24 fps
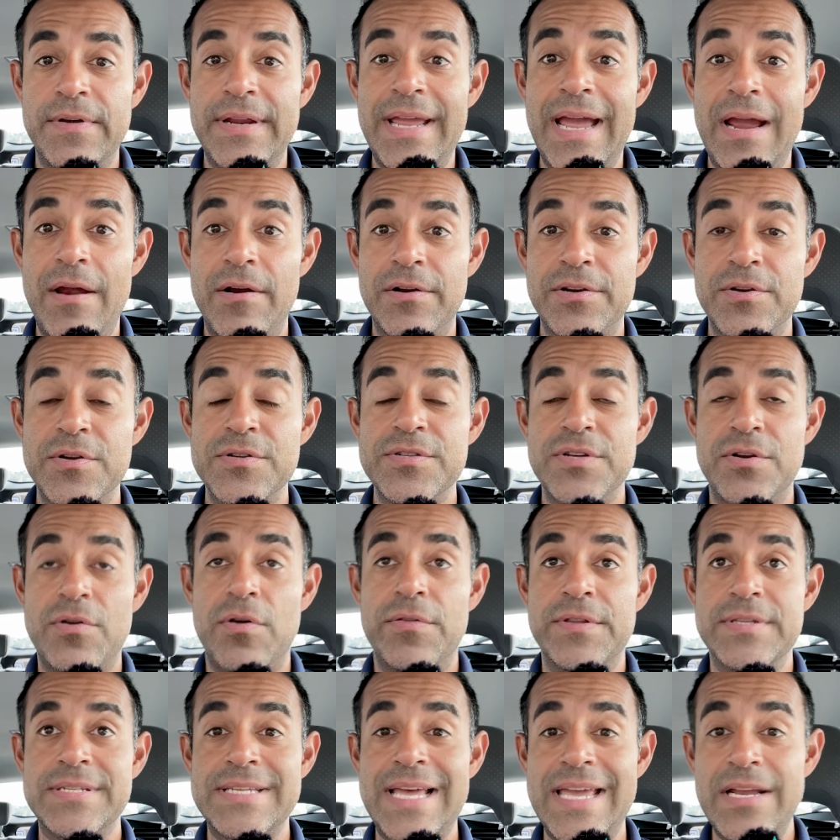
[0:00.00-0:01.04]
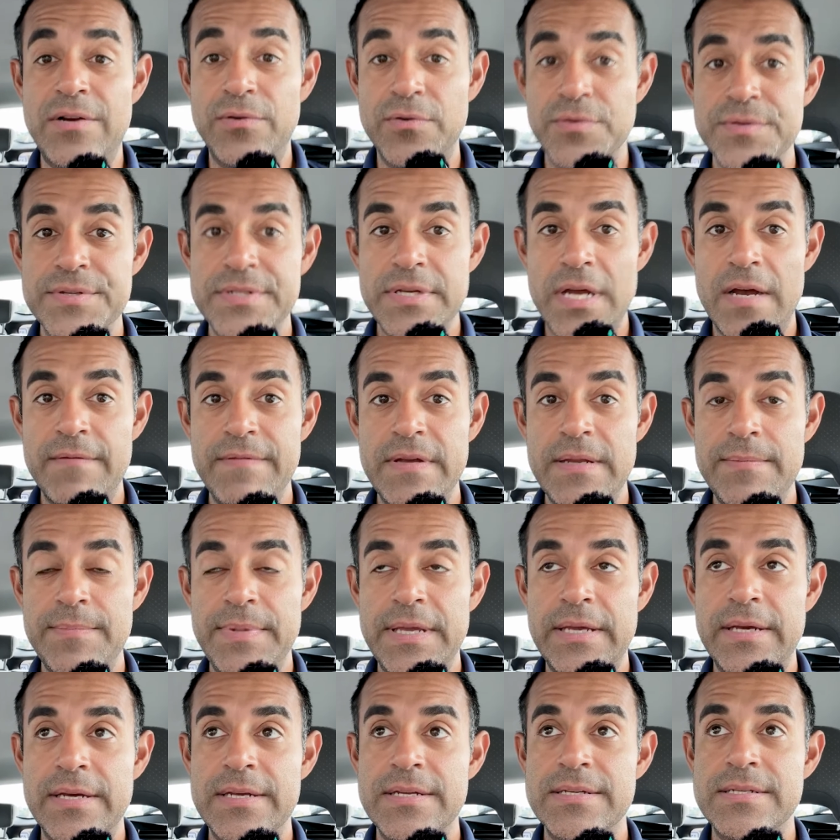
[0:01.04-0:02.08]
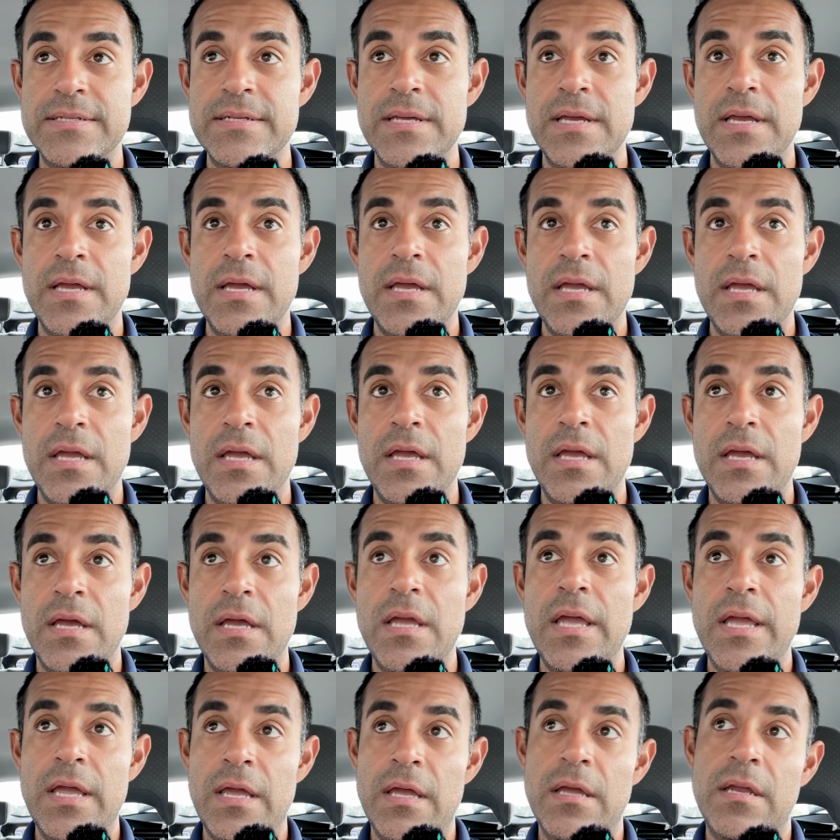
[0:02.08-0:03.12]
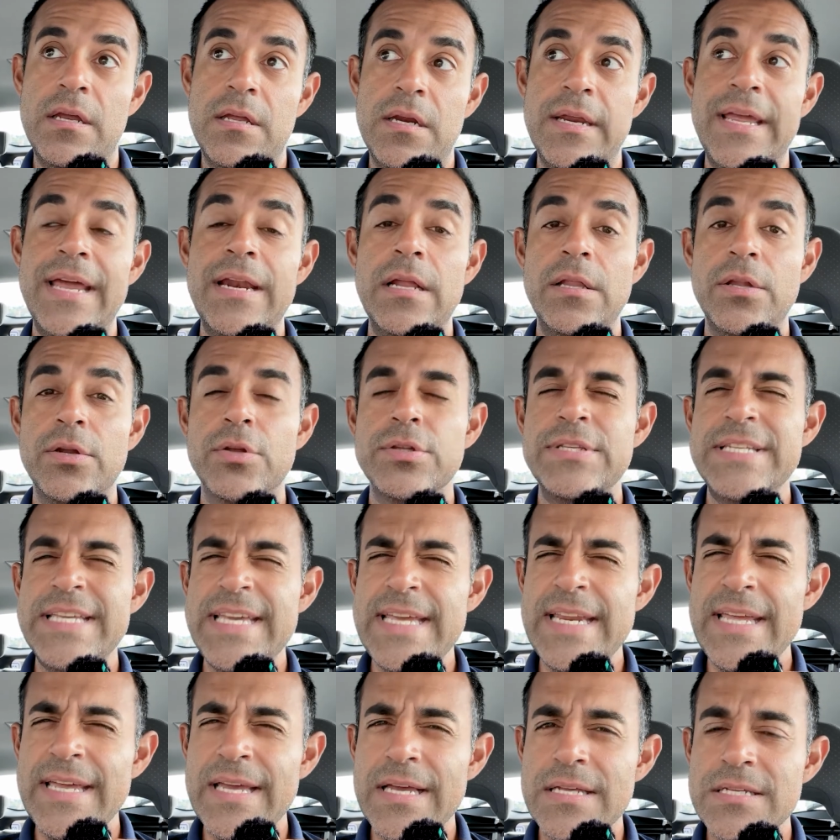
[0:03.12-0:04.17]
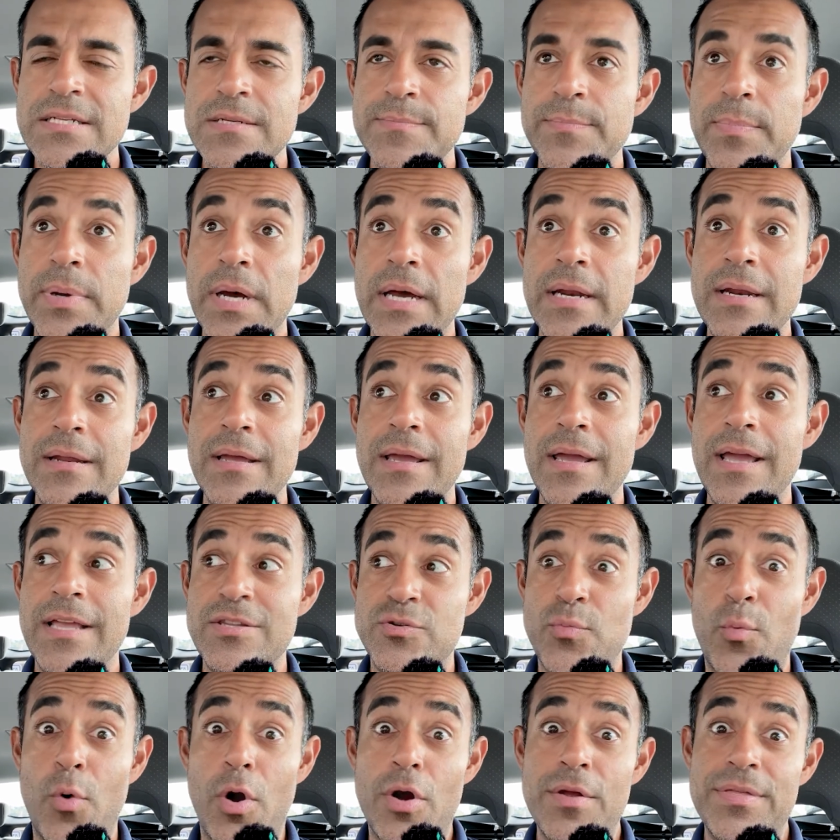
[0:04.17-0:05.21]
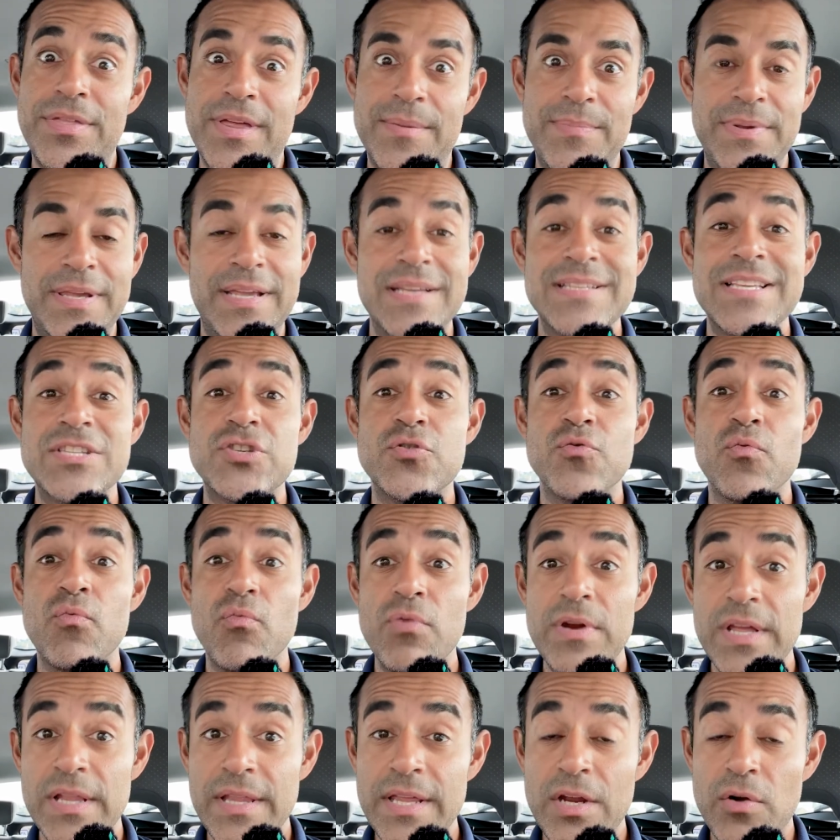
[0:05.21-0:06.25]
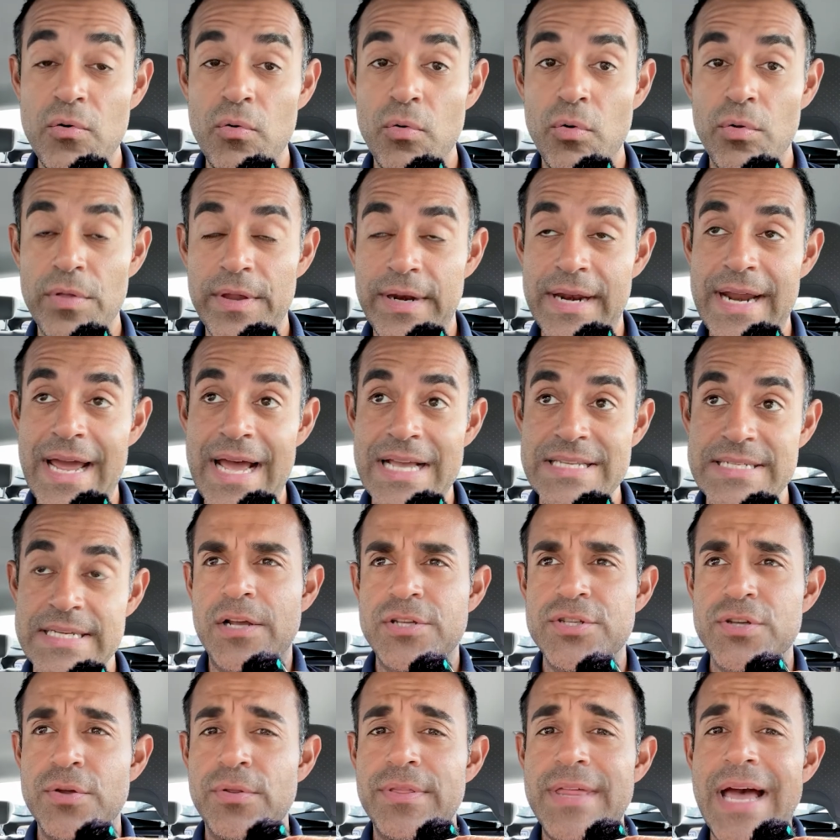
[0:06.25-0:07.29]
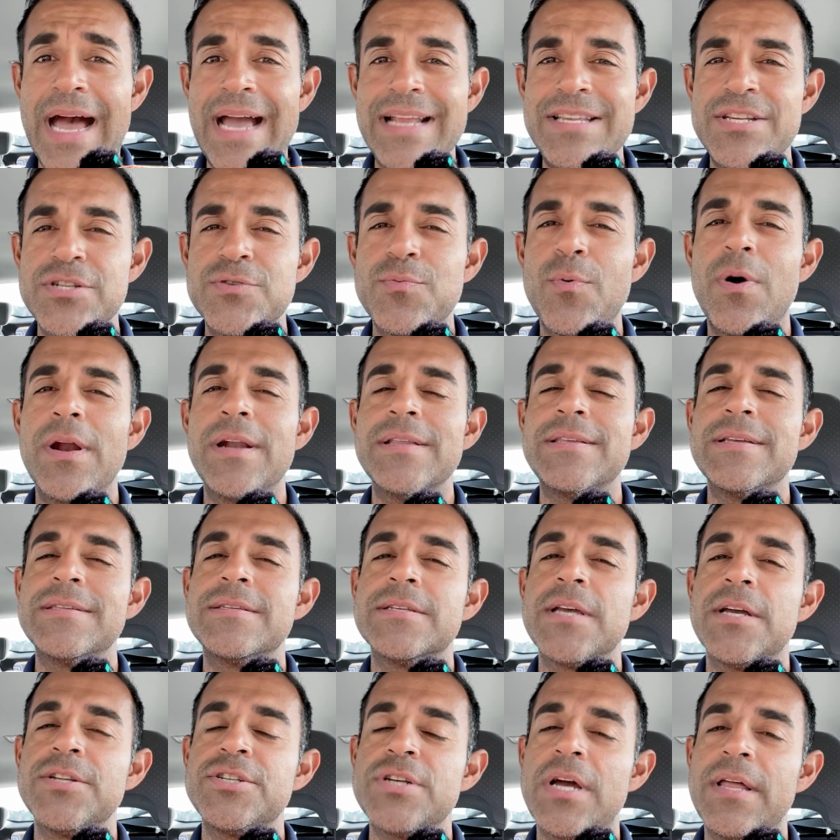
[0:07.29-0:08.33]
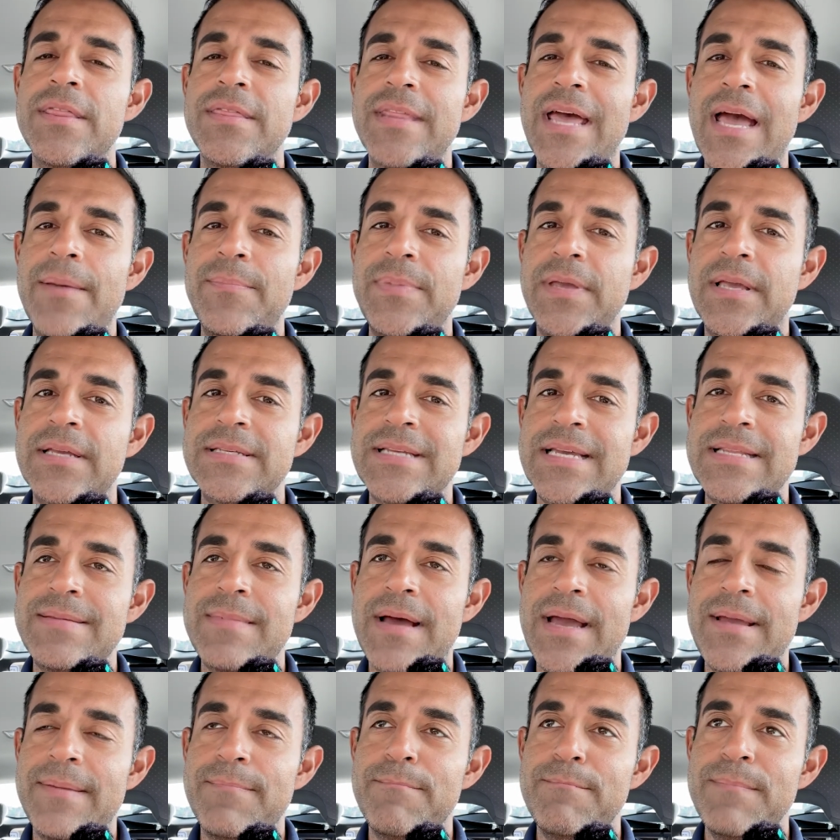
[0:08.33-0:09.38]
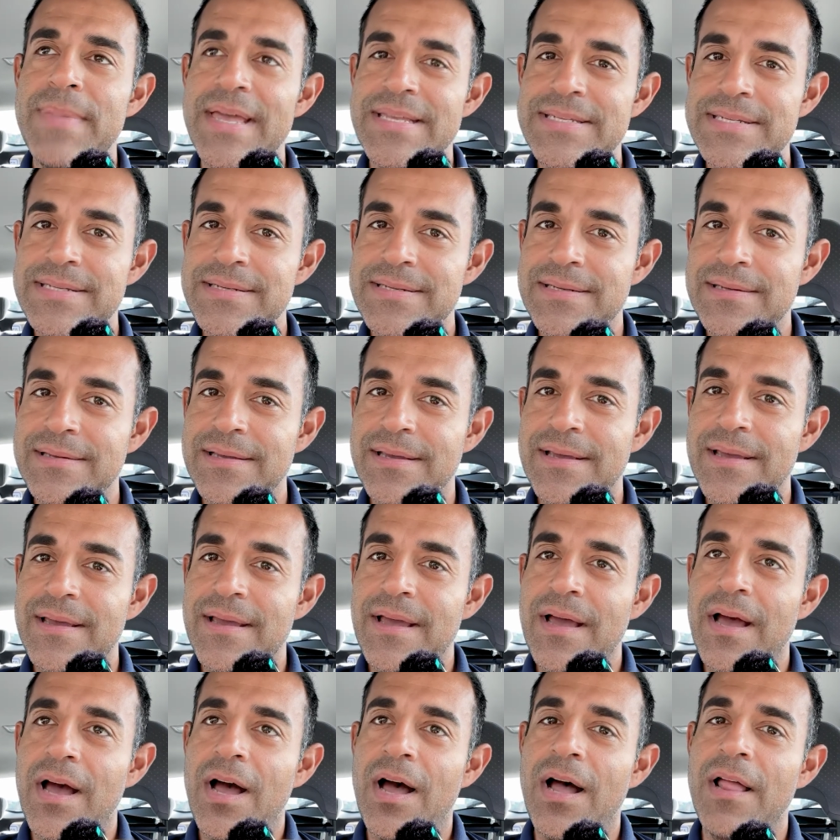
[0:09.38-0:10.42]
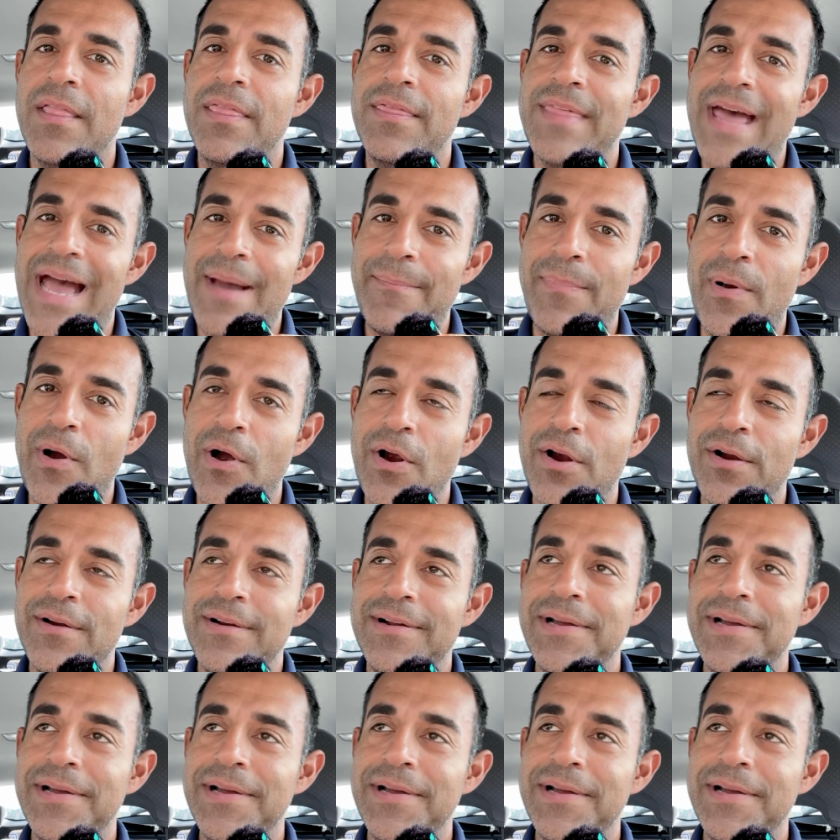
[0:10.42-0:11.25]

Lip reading: characters and all the cycles of it, because it can get a little tedious, but it's worth it because it's really cool that it has it. So I just wanted to touch on that because I missed on that part,